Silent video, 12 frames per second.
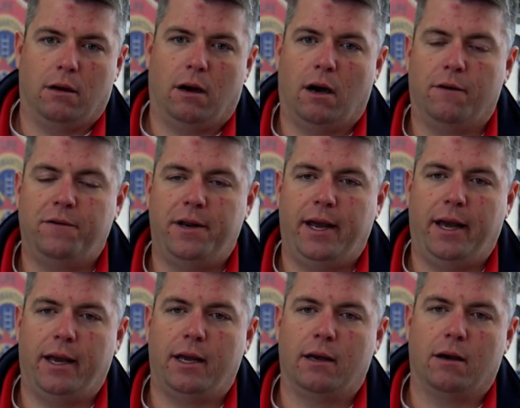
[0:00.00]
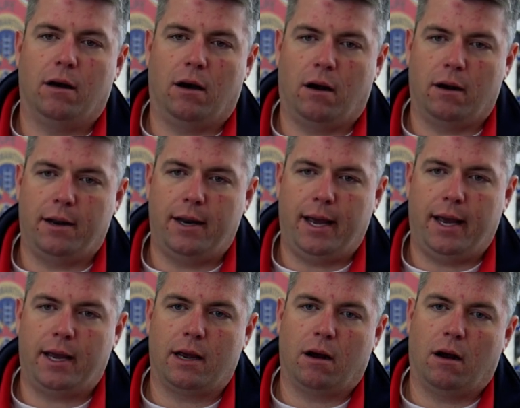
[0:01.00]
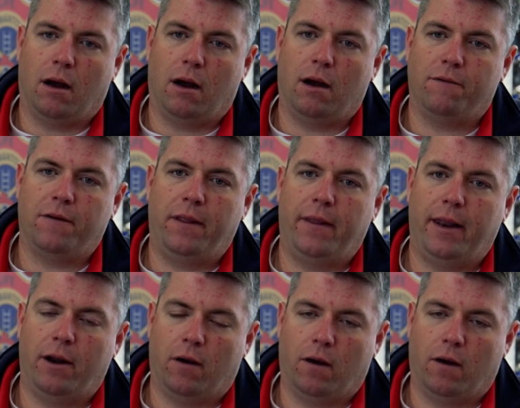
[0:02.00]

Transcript: off a day, on a day, off, and then